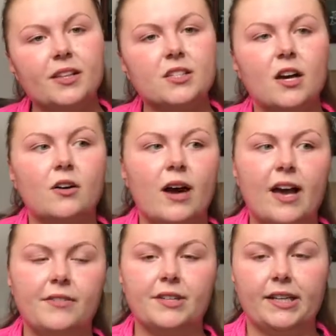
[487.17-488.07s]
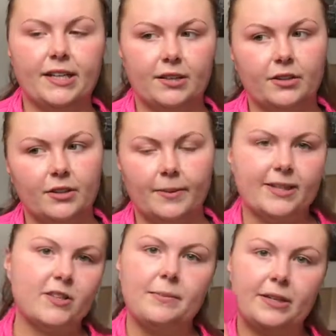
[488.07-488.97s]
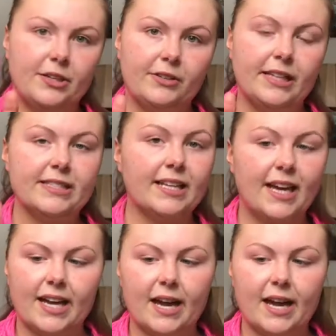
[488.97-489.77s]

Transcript: So I haven't done it in a little bit, so I'm going to do that today.